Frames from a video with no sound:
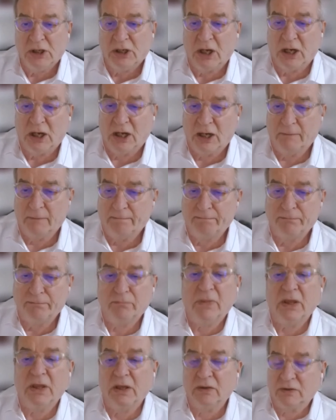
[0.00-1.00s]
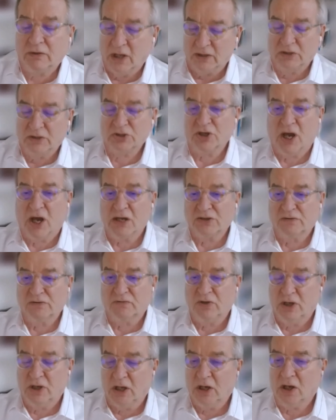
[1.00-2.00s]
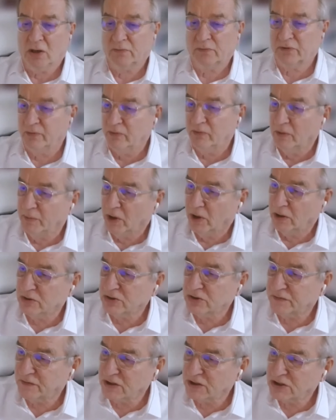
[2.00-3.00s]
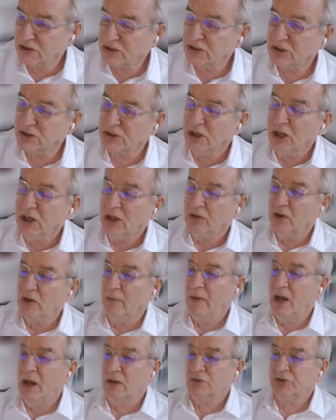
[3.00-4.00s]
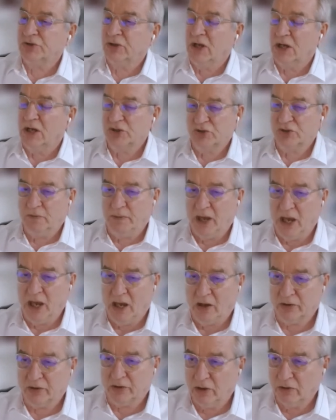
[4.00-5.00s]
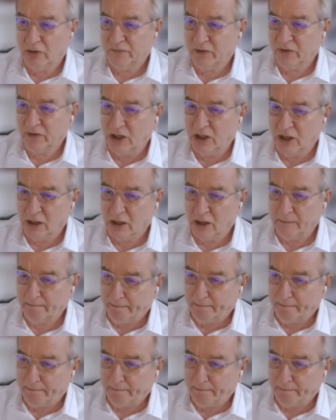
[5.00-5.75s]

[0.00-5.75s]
and the size of the income from the bonds versus the amounts it has to pay out over here.